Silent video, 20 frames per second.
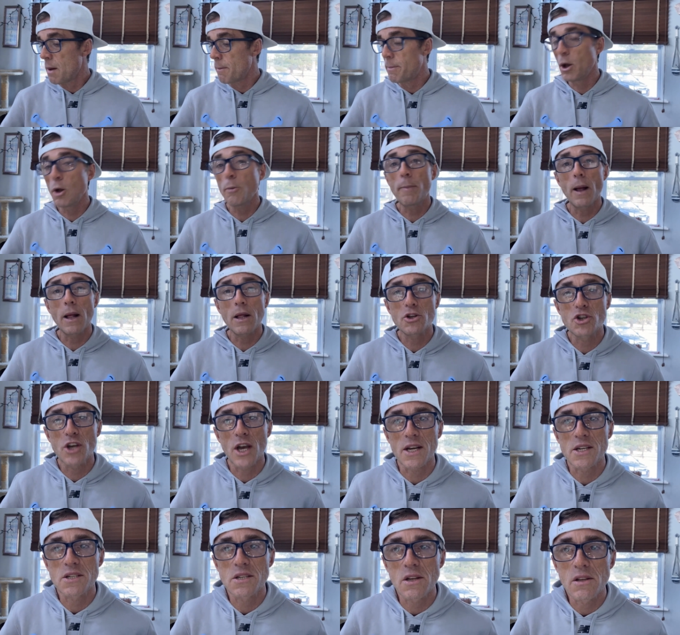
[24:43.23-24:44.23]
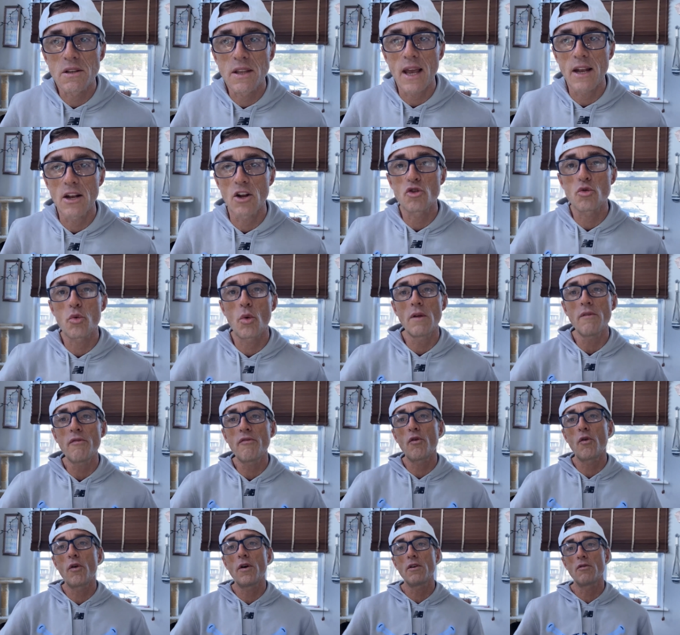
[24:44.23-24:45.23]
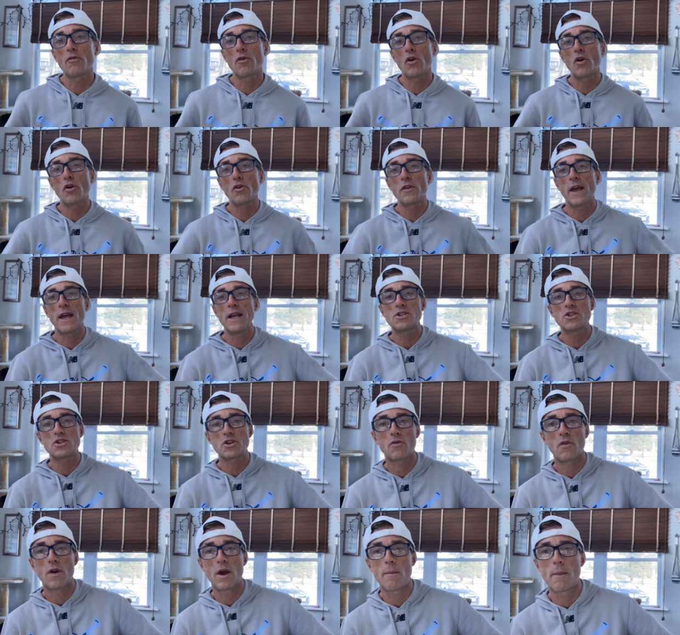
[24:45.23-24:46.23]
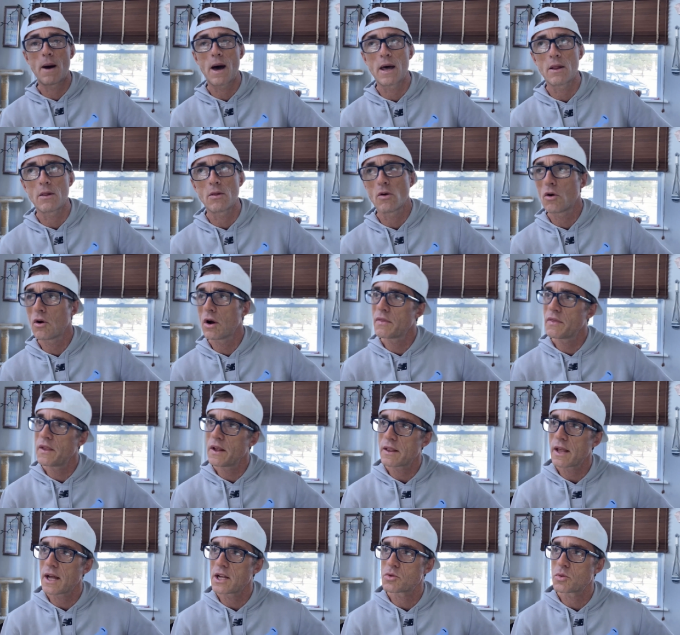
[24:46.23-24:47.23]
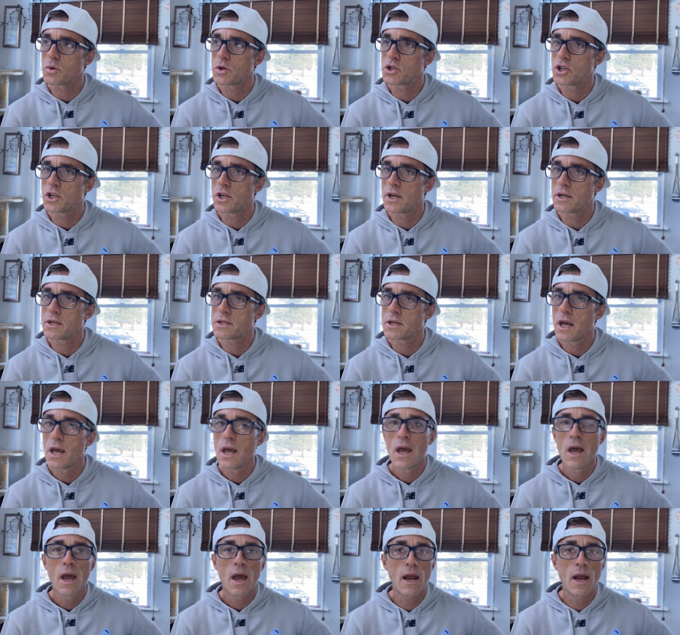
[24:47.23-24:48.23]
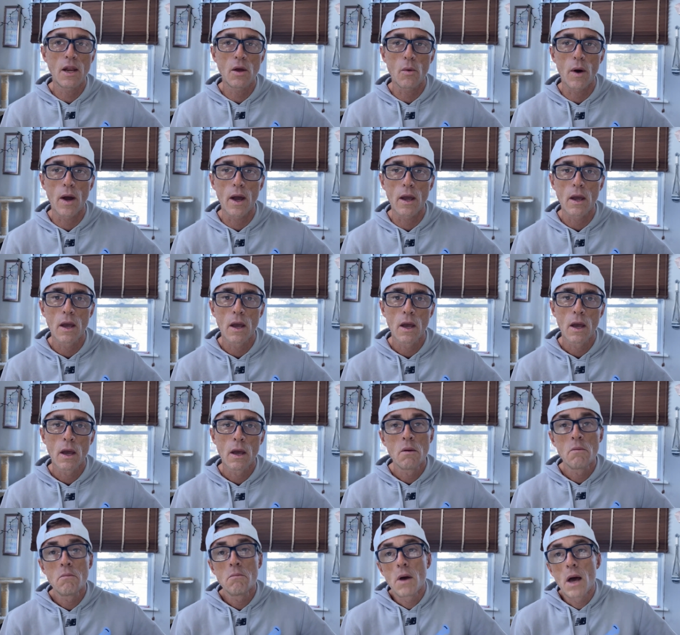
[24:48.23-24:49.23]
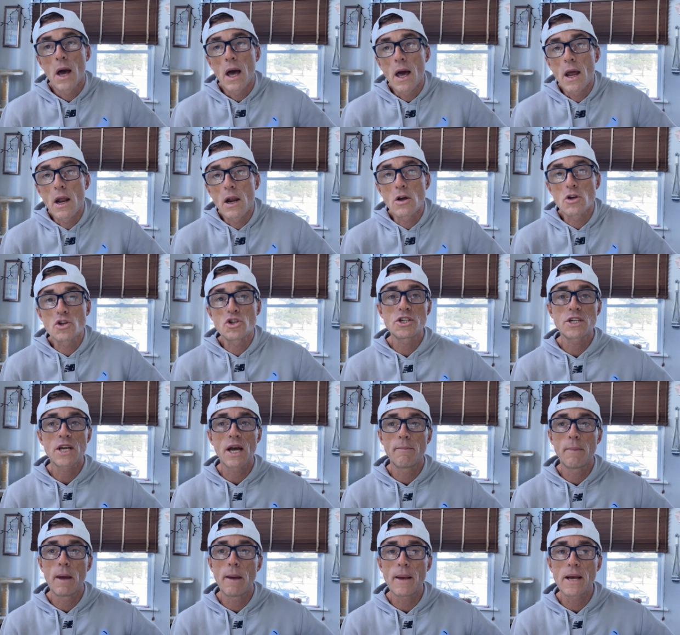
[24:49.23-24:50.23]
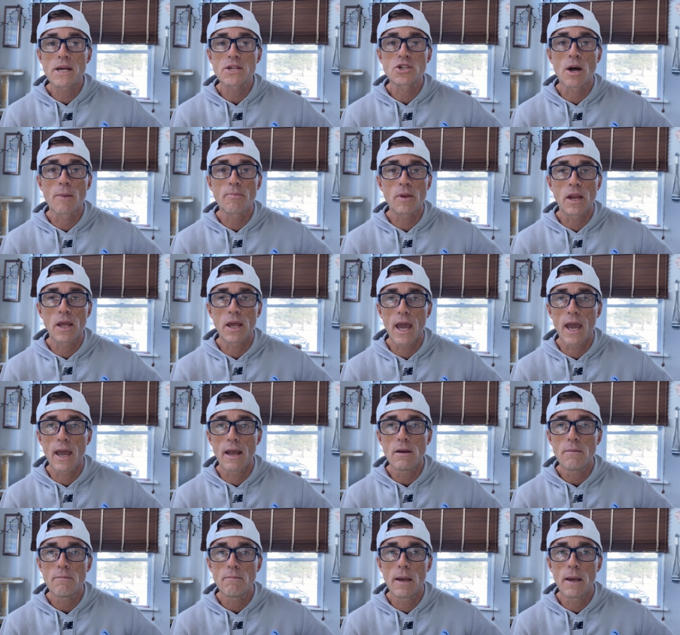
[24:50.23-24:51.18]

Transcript: Bill Belichick's still dating a 24-year-old Instagram model. Or I think that's what she is. Anyway, I don't know. Maybe has something to gain.